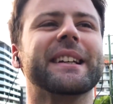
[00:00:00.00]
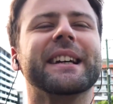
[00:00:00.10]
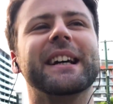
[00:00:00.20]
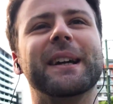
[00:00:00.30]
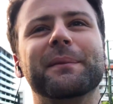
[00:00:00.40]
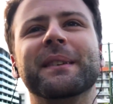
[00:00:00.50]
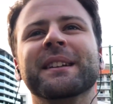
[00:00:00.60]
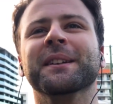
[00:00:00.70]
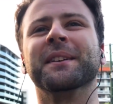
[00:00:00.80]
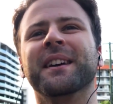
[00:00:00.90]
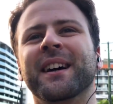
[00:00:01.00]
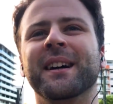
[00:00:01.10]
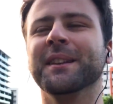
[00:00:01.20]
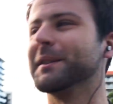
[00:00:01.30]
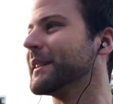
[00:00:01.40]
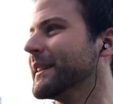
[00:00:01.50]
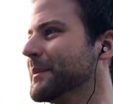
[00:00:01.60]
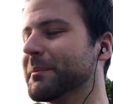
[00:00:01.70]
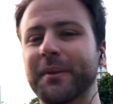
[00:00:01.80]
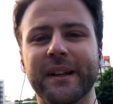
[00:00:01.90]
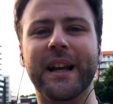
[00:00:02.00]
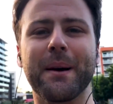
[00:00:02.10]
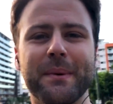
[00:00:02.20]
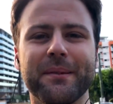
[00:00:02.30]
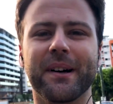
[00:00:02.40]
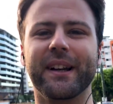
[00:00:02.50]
I look pretty happy